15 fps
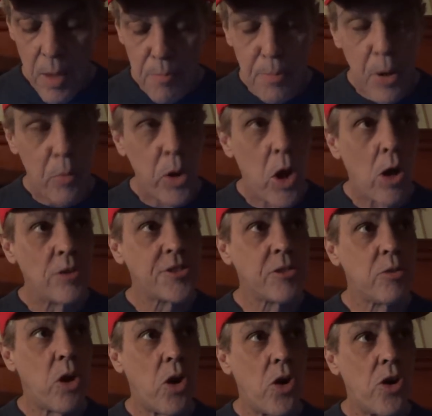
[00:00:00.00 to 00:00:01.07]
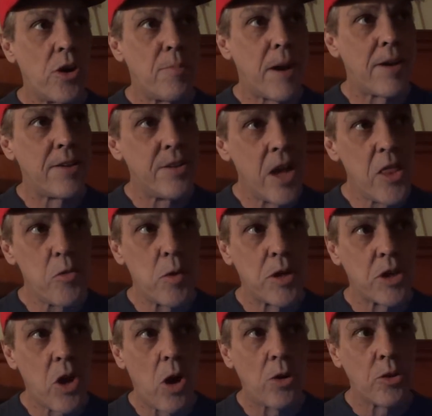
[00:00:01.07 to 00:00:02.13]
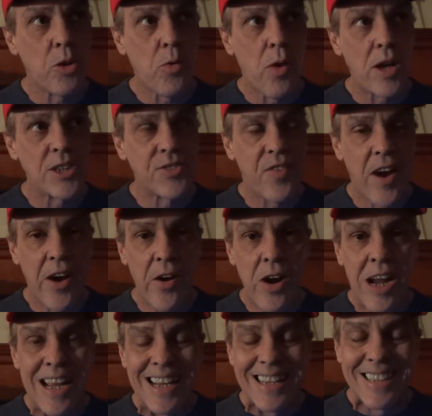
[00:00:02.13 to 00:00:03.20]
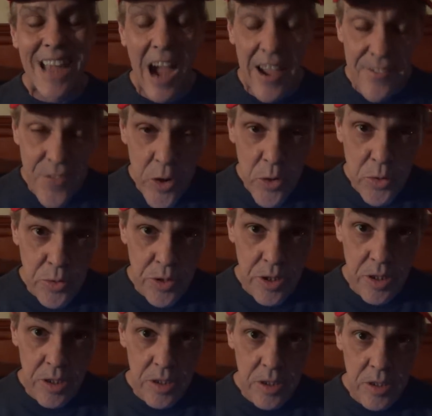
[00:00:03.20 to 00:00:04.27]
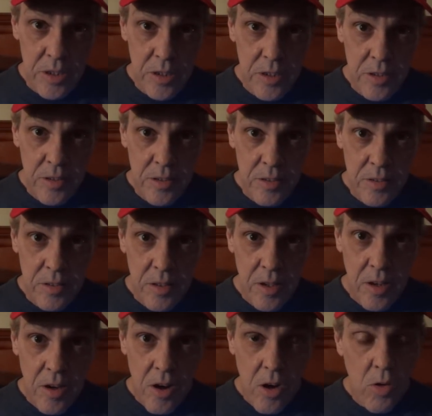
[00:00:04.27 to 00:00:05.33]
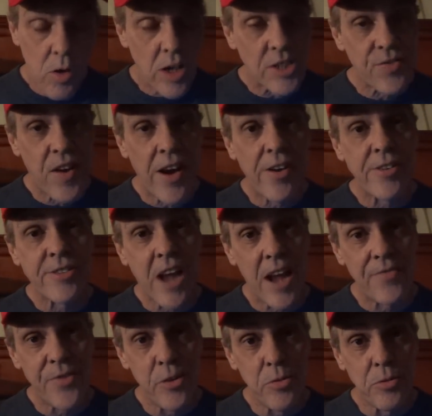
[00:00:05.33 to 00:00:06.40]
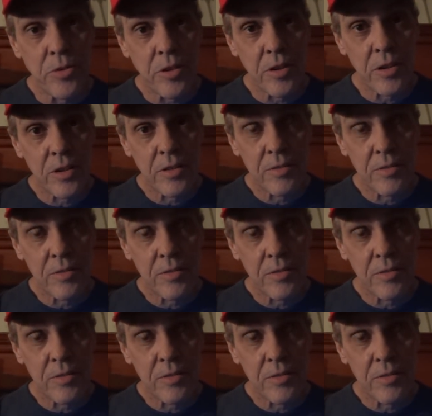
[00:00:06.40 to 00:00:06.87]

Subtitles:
But we also heard about another one called Crossfire Typhoon. Crossfire Typhoon.